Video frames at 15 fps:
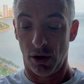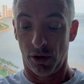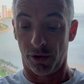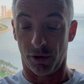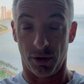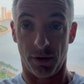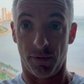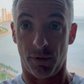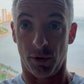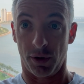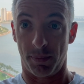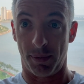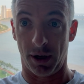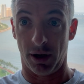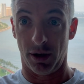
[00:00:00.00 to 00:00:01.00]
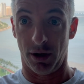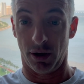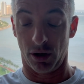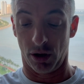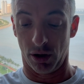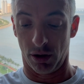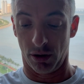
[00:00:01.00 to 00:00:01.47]
Third and fourth period
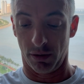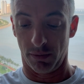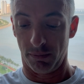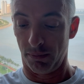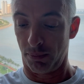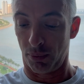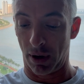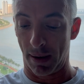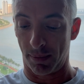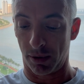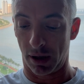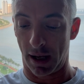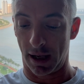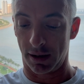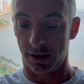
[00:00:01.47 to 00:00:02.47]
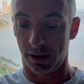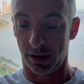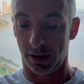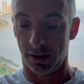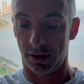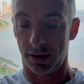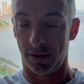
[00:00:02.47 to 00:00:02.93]
are prep
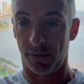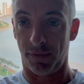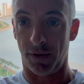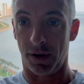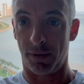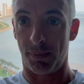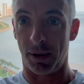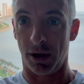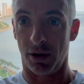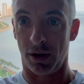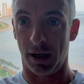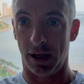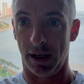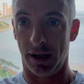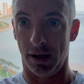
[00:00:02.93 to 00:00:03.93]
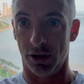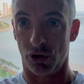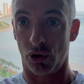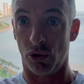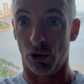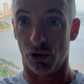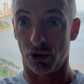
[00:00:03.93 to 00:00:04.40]
classes. Fifth period is
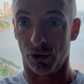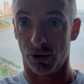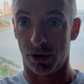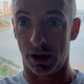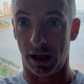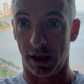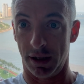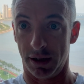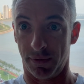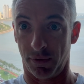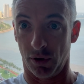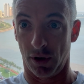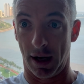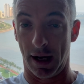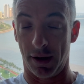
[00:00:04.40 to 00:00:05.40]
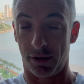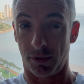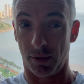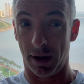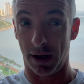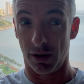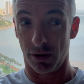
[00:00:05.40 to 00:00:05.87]
cultural studies for 8th
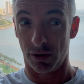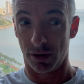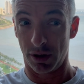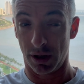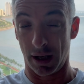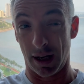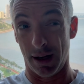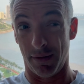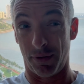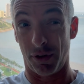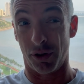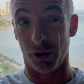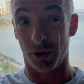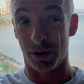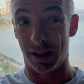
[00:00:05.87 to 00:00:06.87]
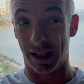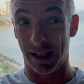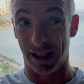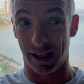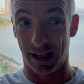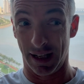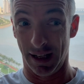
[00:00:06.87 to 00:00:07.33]
graders. I have
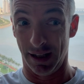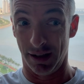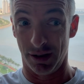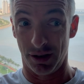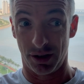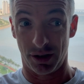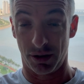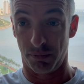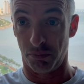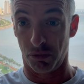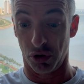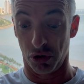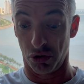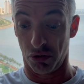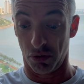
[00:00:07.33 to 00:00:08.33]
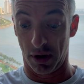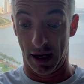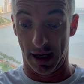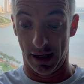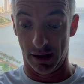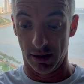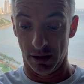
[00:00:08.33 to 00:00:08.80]
13 kids. They're
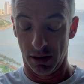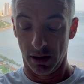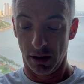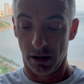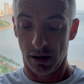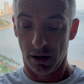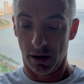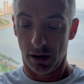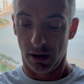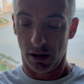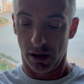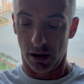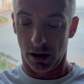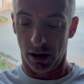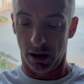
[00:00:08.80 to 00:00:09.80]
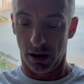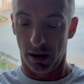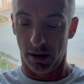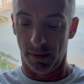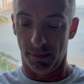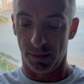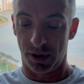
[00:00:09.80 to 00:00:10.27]
great.
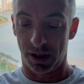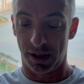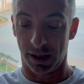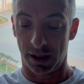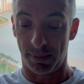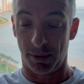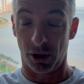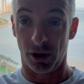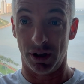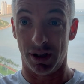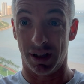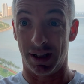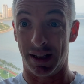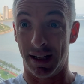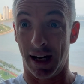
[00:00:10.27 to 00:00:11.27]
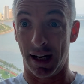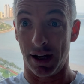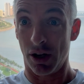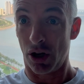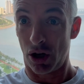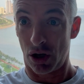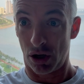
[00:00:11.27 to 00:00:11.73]
Sixth period is a study
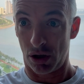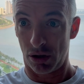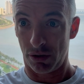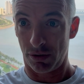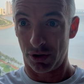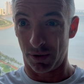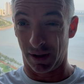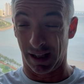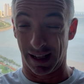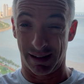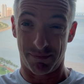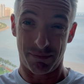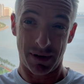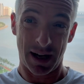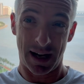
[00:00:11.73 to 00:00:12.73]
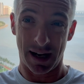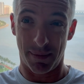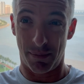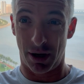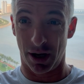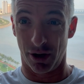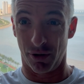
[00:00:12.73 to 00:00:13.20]
hall. So I kind of
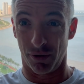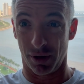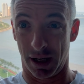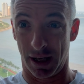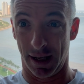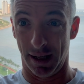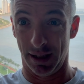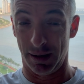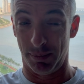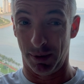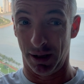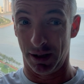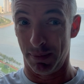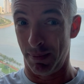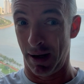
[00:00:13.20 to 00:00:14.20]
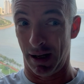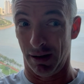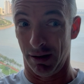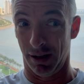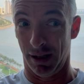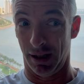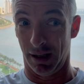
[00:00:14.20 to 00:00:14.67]
monitor kids, but it's
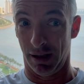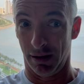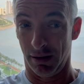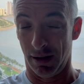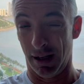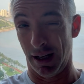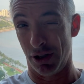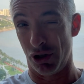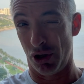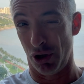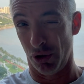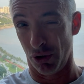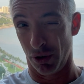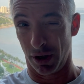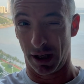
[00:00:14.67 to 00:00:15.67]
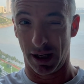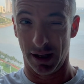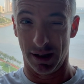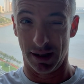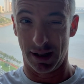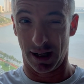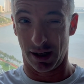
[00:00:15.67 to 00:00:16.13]
mainly, and I tutor a kid
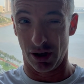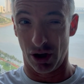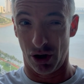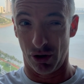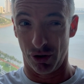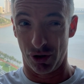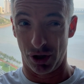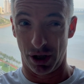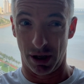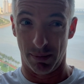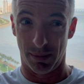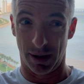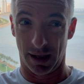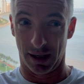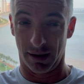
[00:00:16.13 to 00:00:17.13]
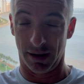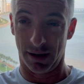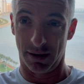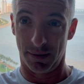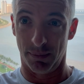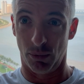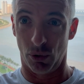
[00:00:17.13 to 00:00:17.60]
in technology, but
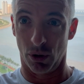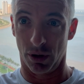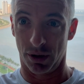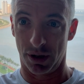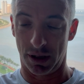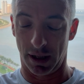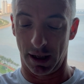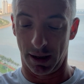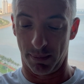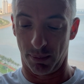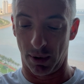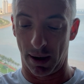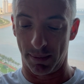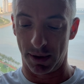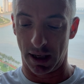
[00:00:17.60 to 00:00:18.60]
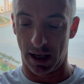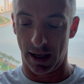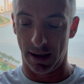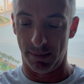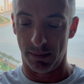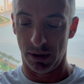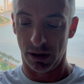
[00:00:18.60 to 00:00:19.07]
it's more study prep
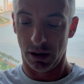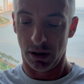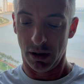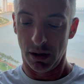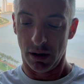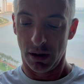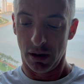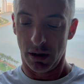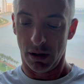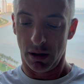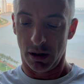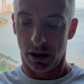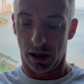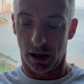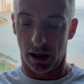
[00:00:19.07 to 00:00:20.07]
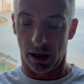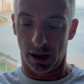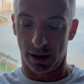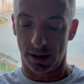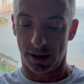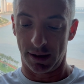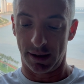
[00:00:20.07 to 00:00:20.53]
time.
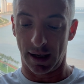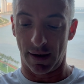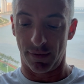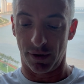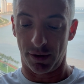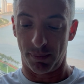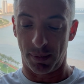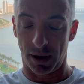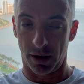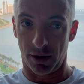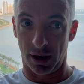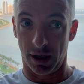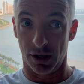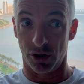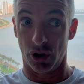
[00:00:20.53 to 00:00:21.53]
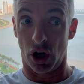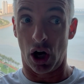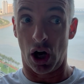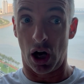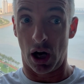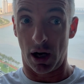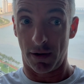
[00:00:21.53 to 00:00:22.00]
7th period is
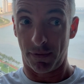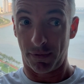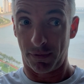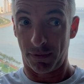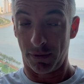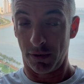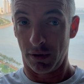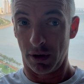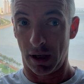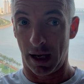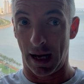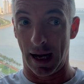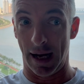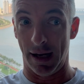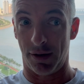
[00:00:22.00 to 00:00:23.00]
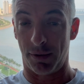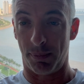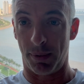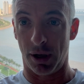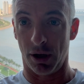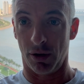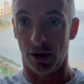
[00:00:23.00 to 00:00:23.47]
off. 8th
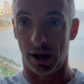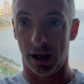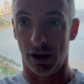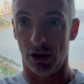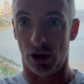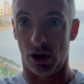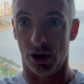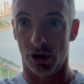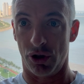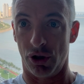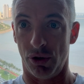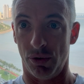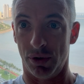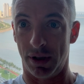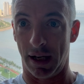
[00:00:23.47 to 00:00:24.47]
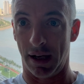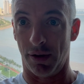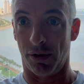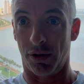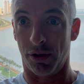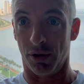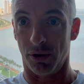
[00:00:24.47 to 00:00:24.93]
period on Tuesday
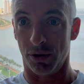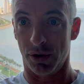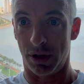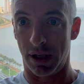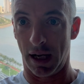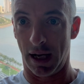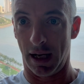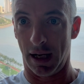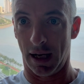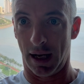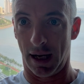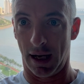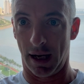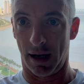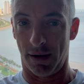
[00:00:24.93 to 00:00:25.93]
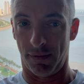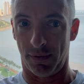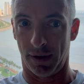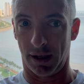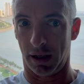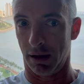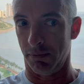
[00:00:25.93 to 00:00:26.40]
and Thursday, I have
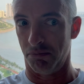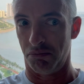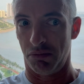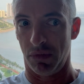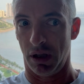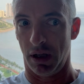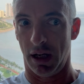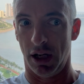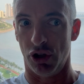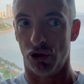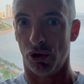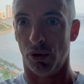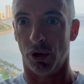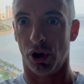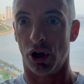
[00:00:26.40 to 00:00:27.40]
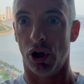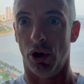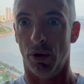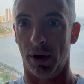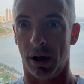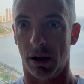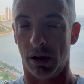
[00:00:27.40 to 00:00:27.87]
a intro to
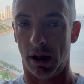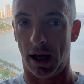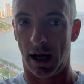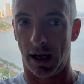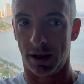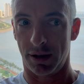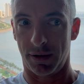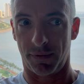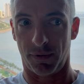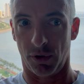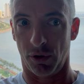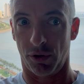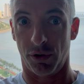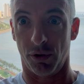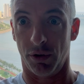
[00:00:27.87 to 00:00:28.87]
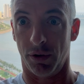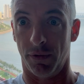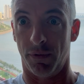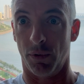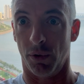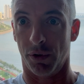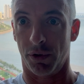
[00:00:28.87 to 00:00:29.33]
coding class for 3rd and
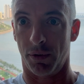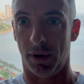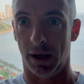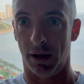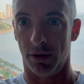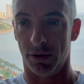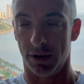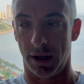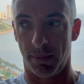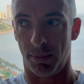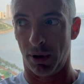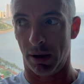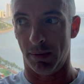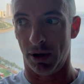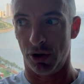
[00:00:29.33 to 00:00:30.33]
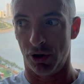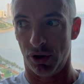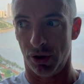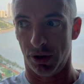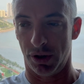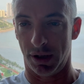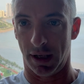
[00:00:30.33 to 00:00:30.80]
4th graders, and I pretty much
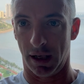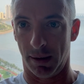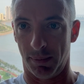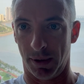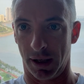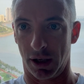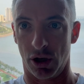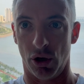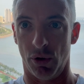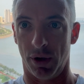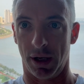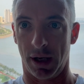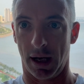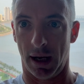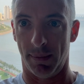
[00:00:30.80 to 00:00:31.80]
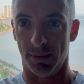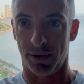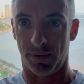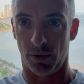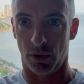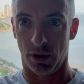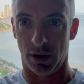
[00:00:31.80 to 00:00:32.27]
just set up coding games
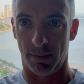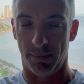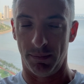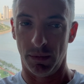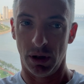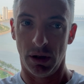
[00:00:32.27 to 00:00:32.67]
for them.